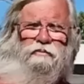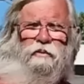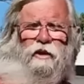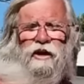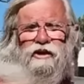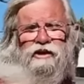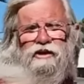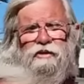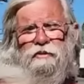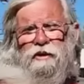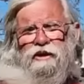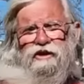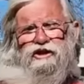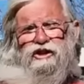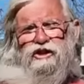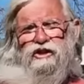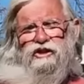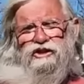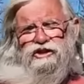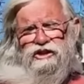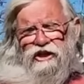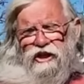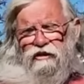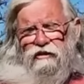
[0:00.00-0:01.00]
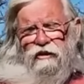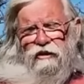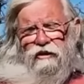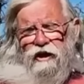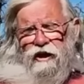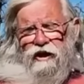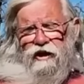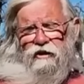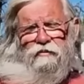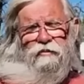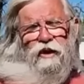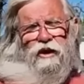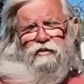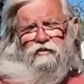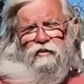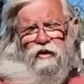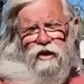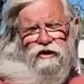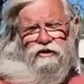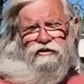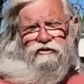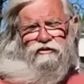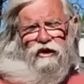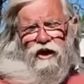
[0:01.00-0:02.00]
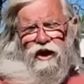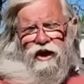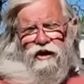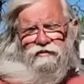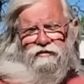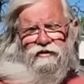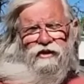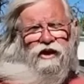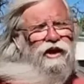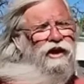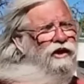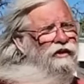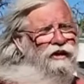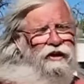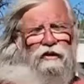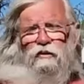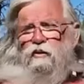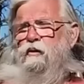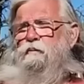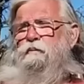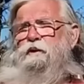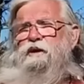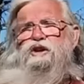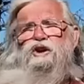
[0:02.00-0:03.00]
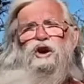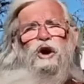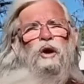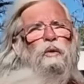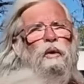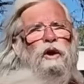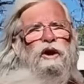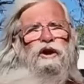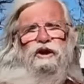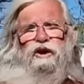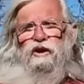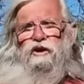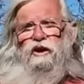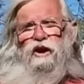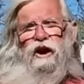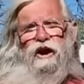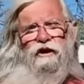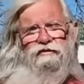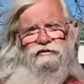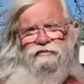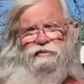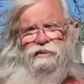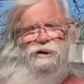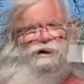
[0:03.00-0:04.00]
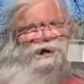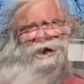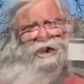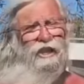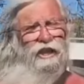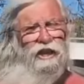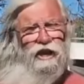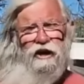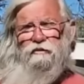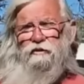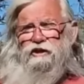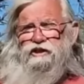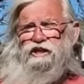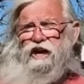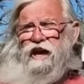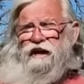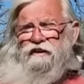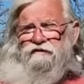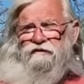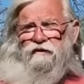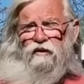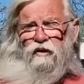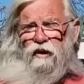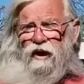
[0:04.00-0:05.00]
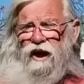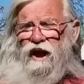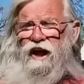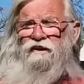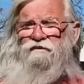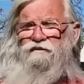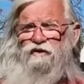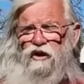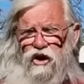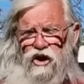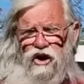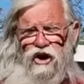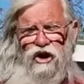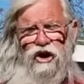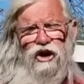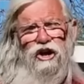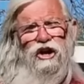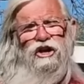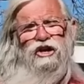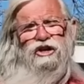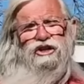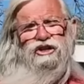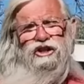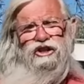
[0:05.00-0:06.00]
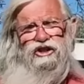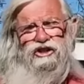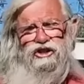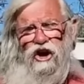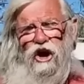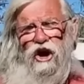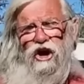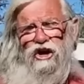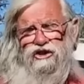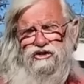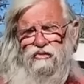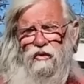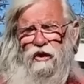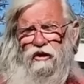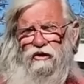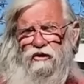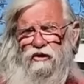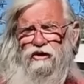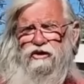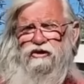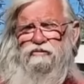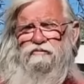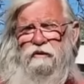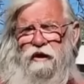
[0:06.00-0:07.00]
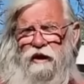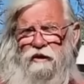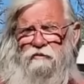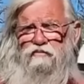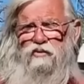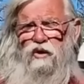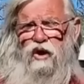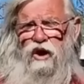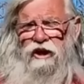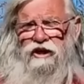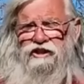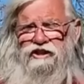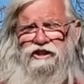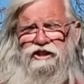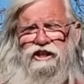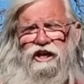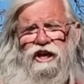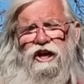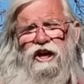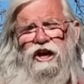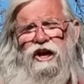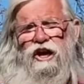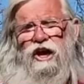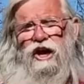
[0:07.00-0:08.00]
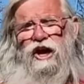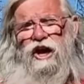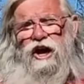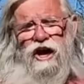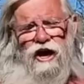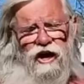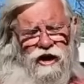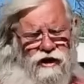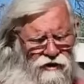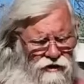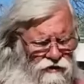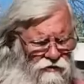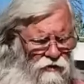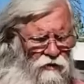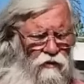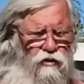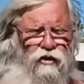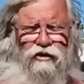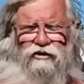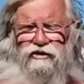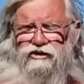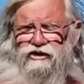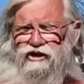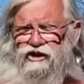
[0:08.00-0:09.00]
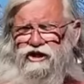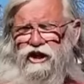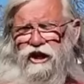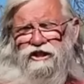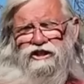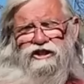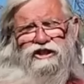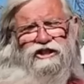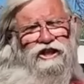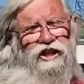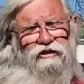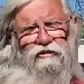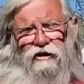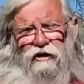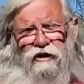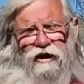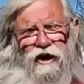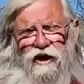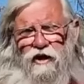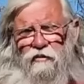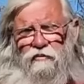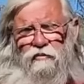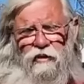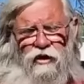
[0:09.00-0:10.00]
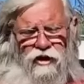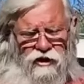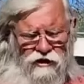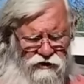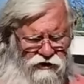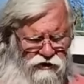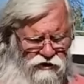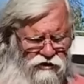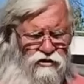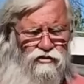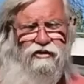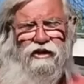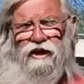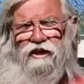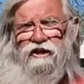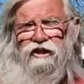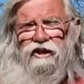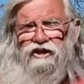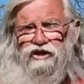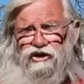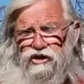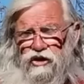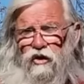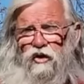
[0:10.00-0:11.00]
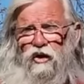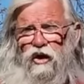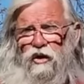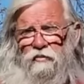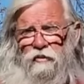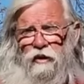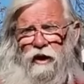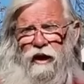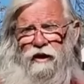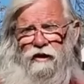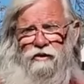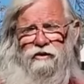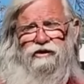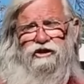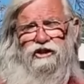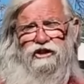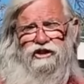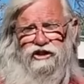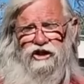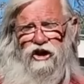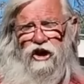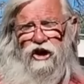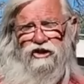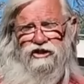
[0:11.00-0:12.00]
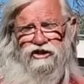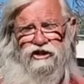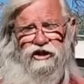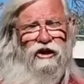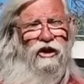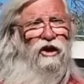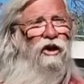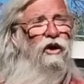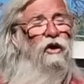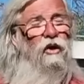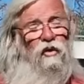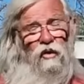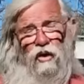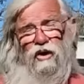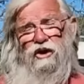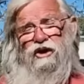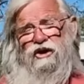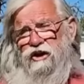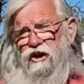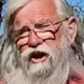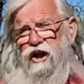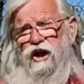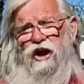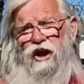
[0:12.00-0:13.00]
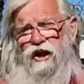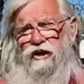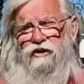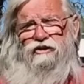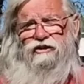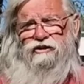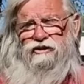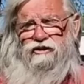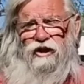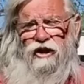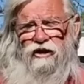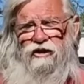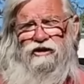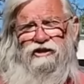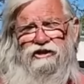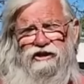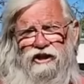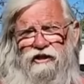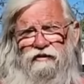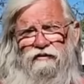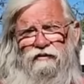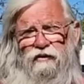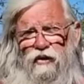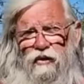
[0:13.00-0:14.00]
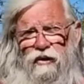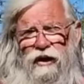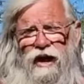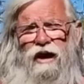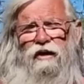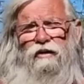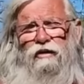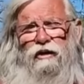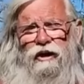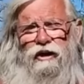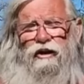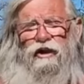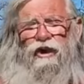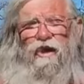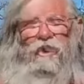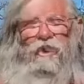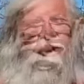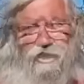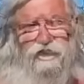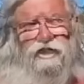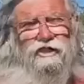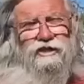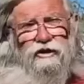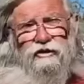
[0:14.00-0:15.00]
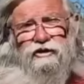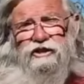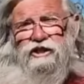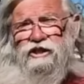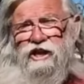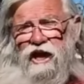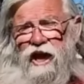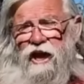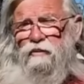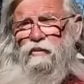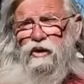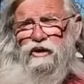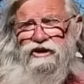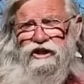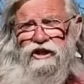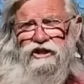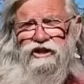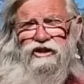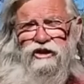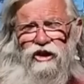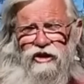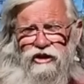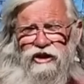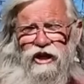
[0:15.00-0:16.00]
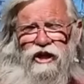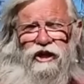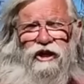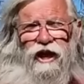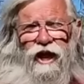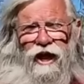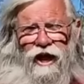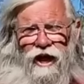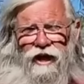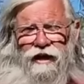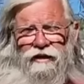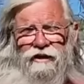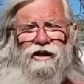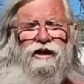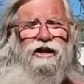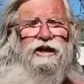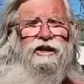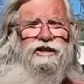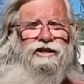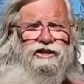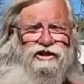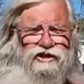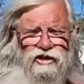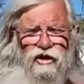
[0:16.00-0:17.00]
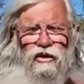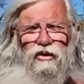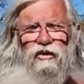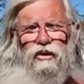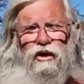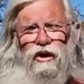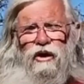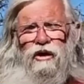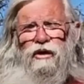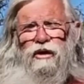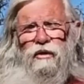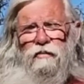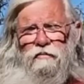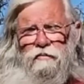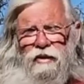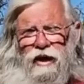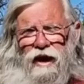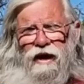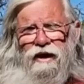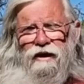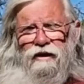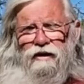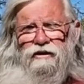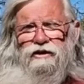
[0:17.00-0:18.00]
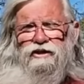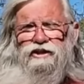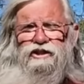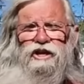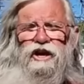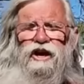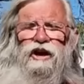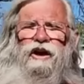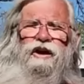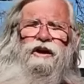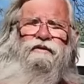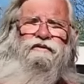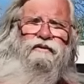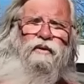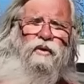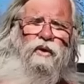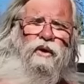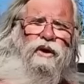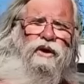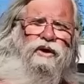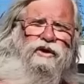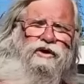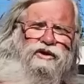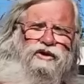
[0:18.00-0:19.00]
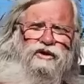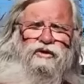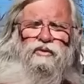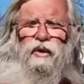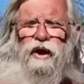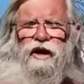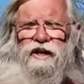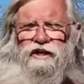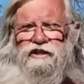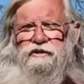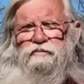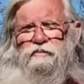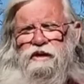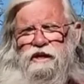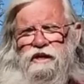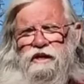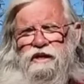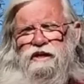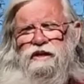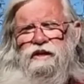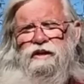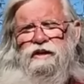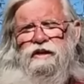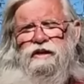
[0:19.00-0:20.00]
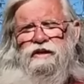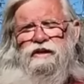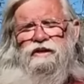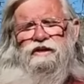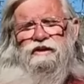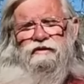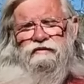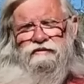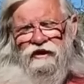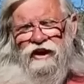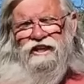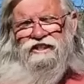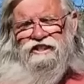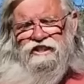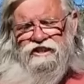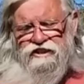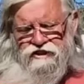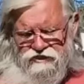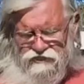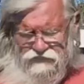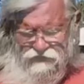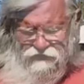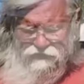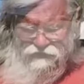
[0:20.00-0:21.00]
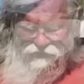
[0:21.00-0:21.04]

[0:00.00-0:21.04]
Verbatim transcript: plug them into your cigarette lighter plug while you drive. That will be nowhere near enough. It would take forever to charge one of those big bricks uh, with just cigarette lighter plug. You need a solar panel to charge it, or you need a 100, 110 volt outlet. So today we're just looking at solar panels for USB devices.